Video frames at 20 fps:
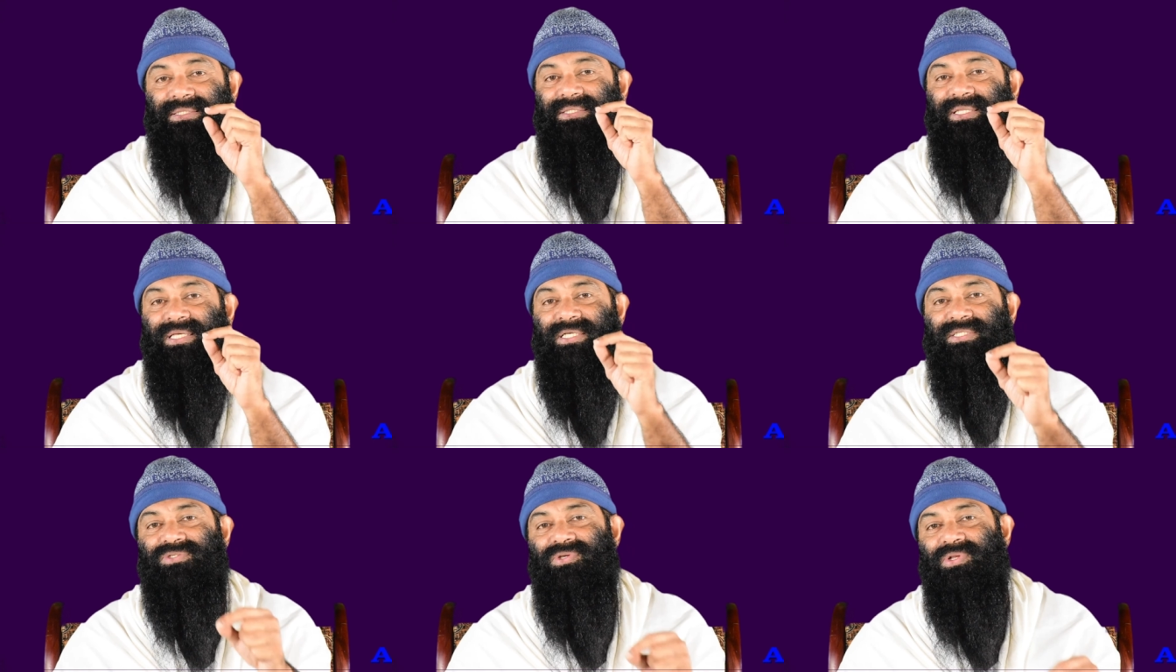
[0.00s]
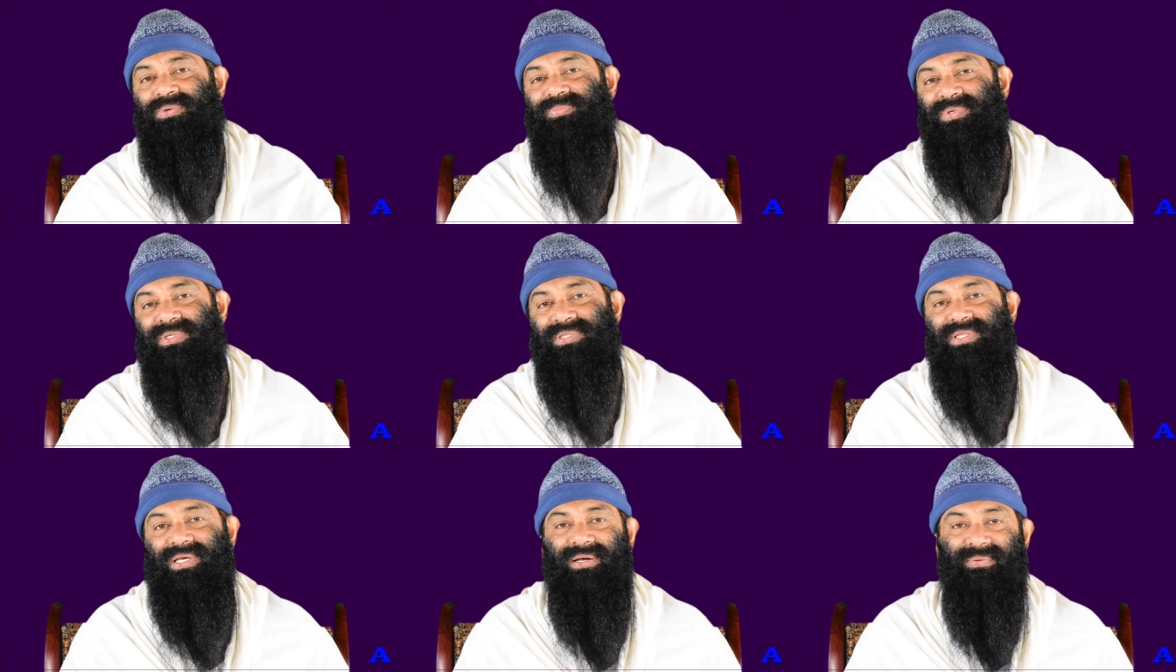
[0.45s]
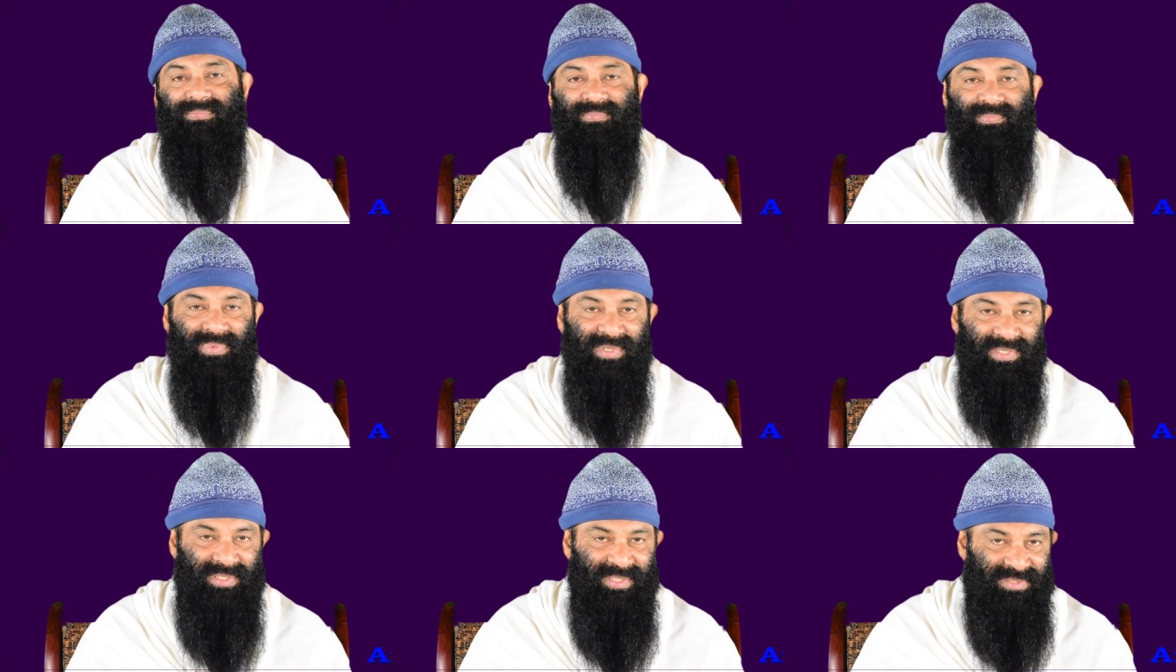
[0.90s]
This will be the
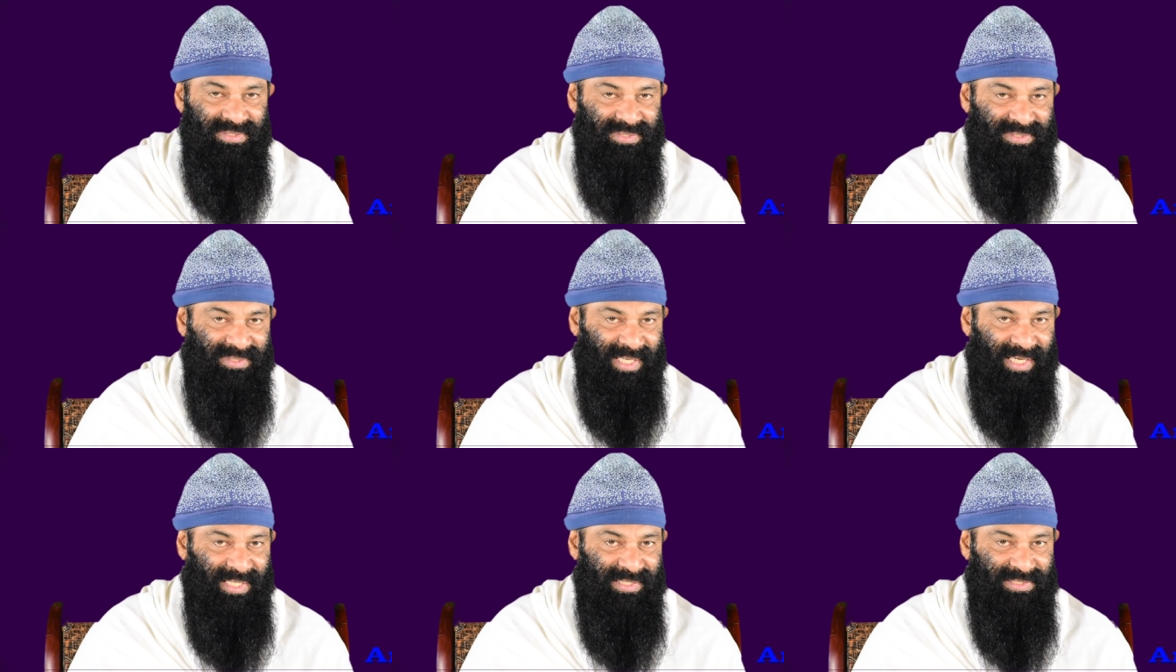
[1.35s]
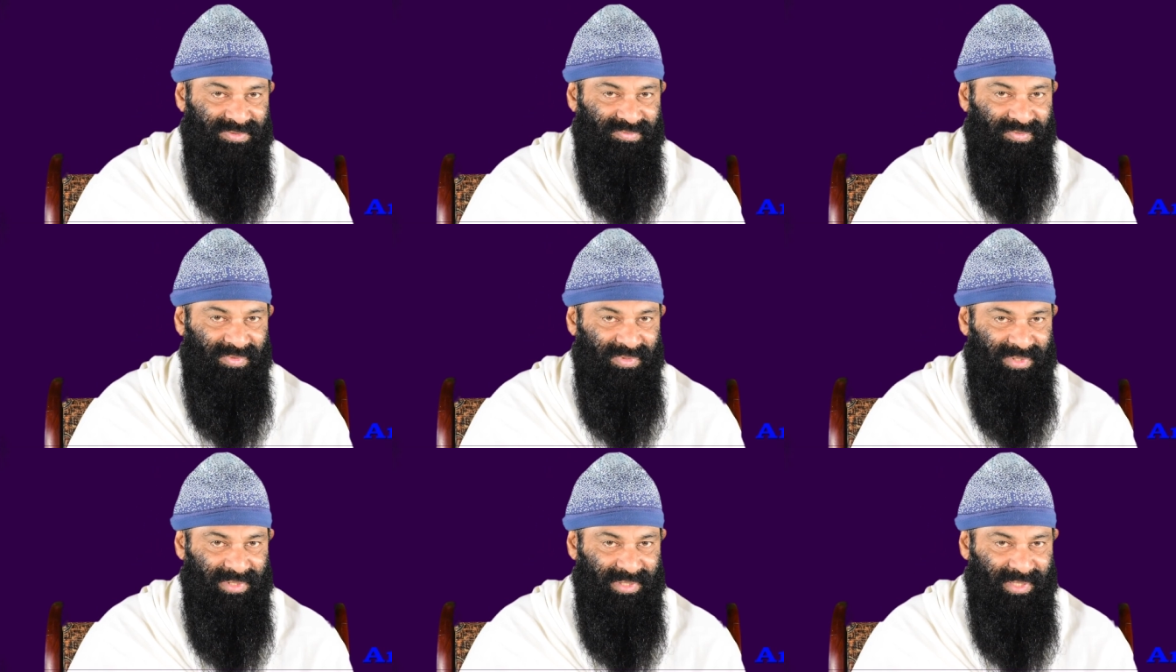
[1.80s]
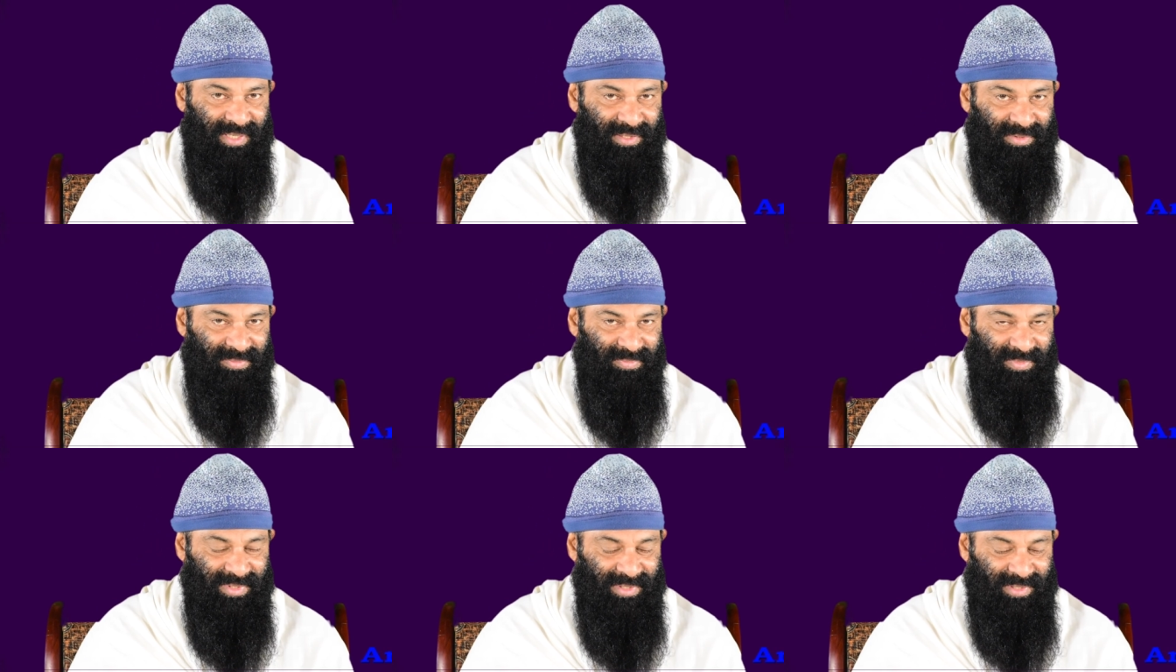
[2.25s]
biggest task for the
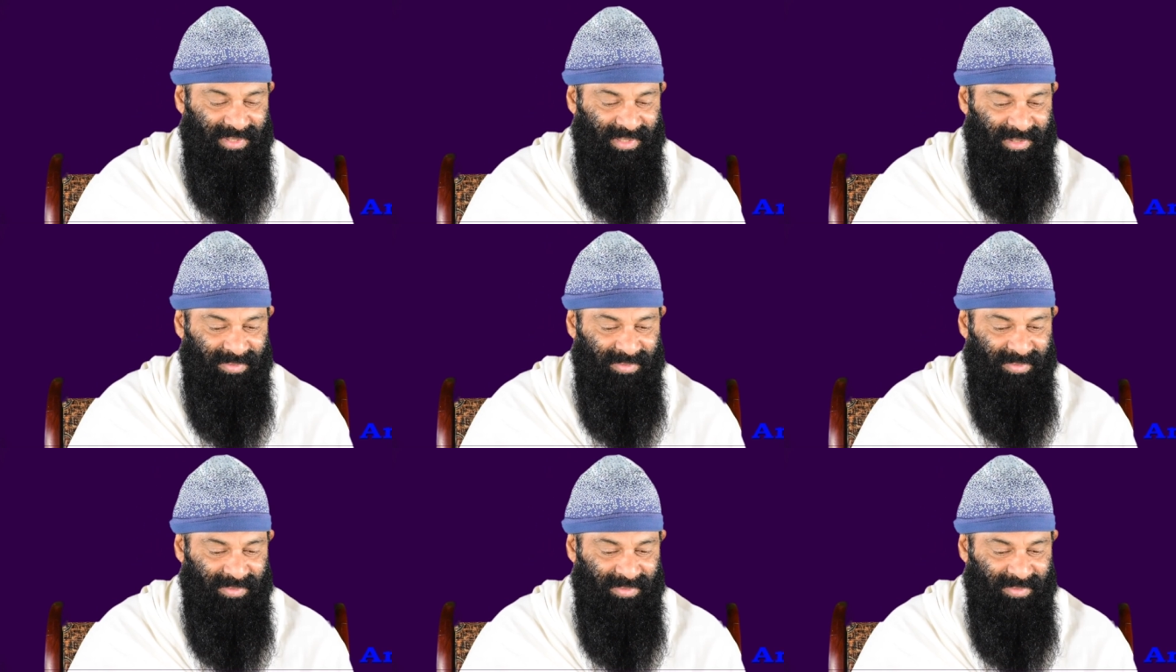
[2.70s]
government.